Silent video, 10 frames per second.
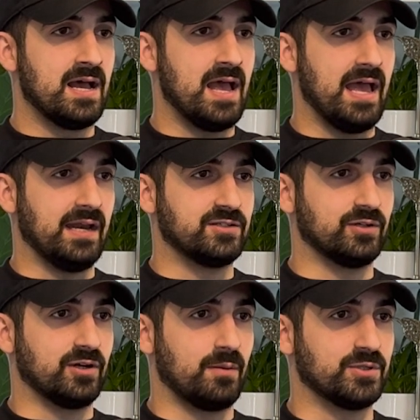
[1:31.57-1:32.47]
And I
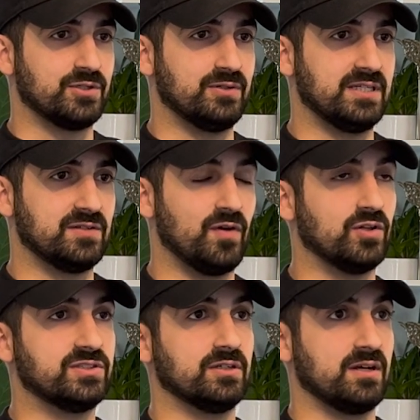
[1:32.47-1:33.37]
took an opportunity to
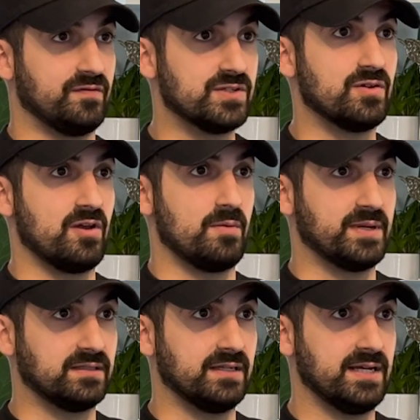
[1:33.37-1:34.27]
volunteer at a physiotherapy
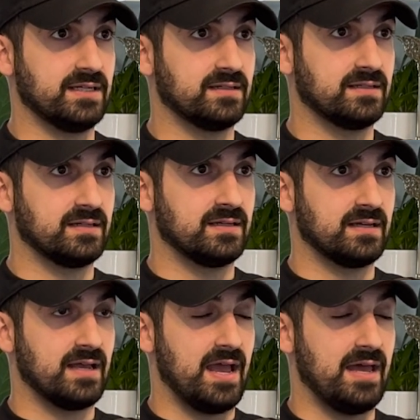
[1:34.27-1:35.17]
clinic.
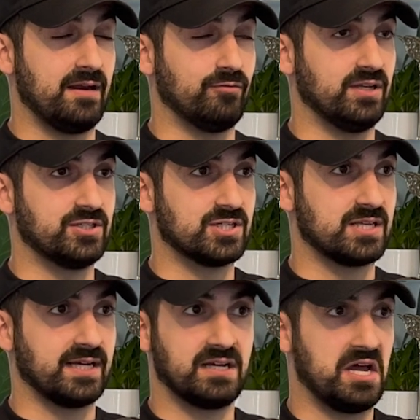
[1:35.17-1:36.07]
And I really just
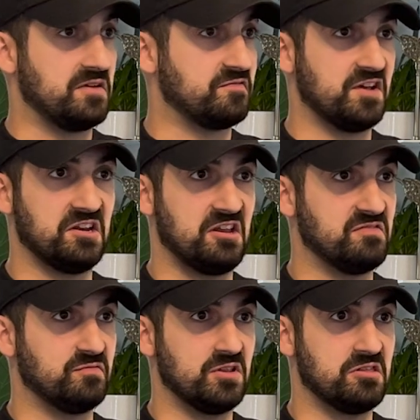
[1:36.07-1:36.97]
kind of fell in
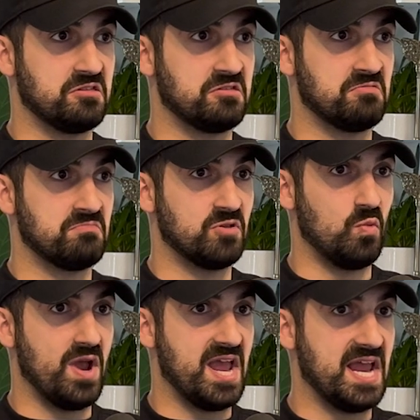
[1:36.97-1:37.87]
love with the
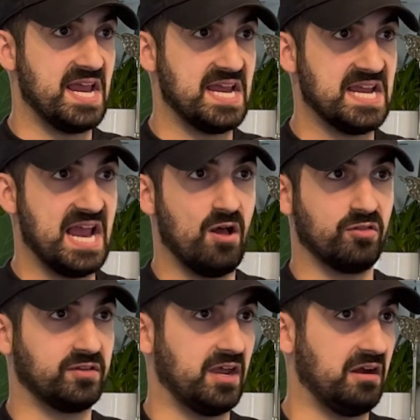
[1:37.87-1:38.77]
way
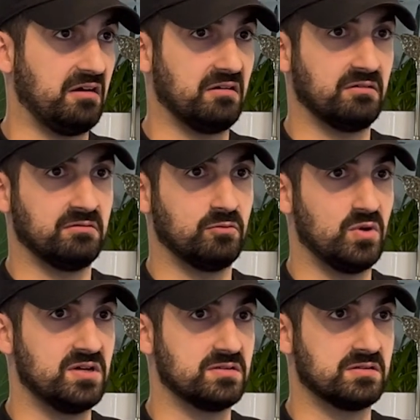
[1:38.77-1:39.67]
healthcare
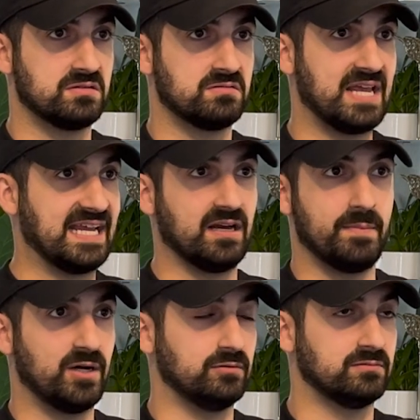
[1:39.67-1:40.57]
was taken
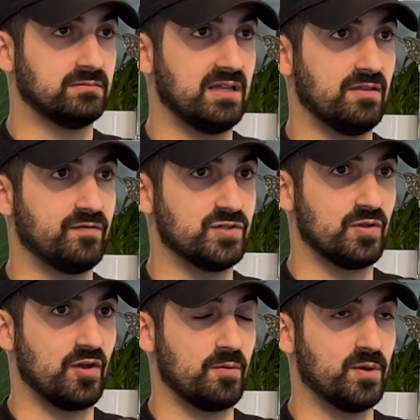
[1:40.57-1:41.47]
about in the
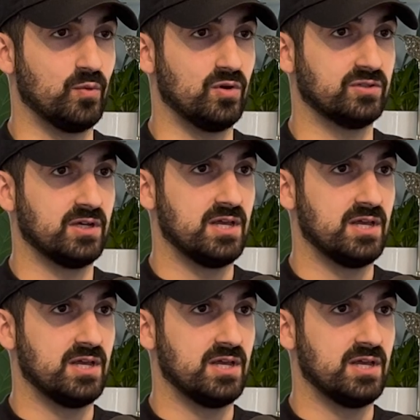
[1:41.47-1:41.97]
physiotherapy world.